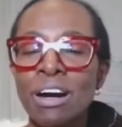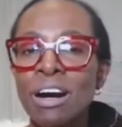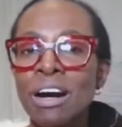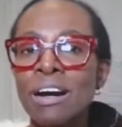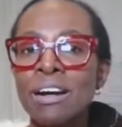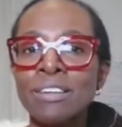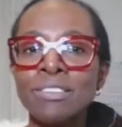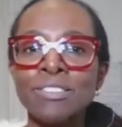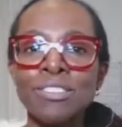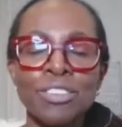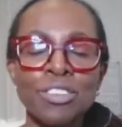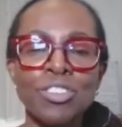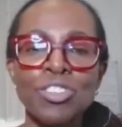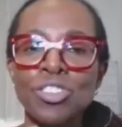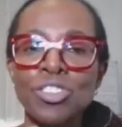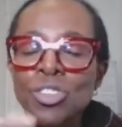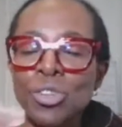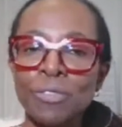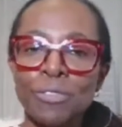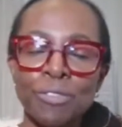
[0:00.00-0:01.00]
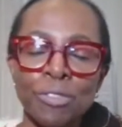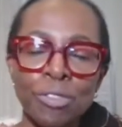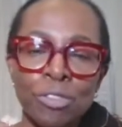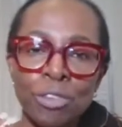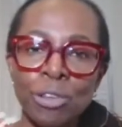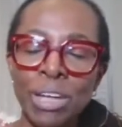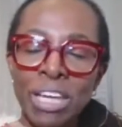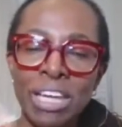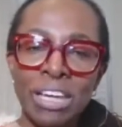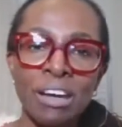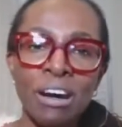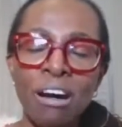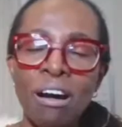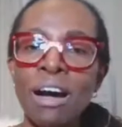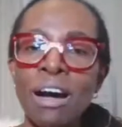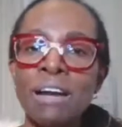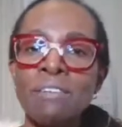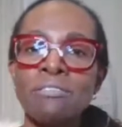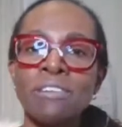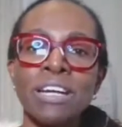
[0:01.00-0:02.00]
to sort of looking at
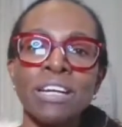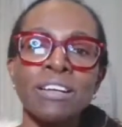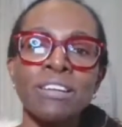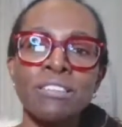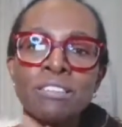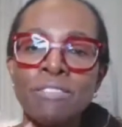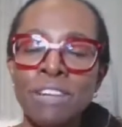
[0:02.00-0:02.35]
hiring,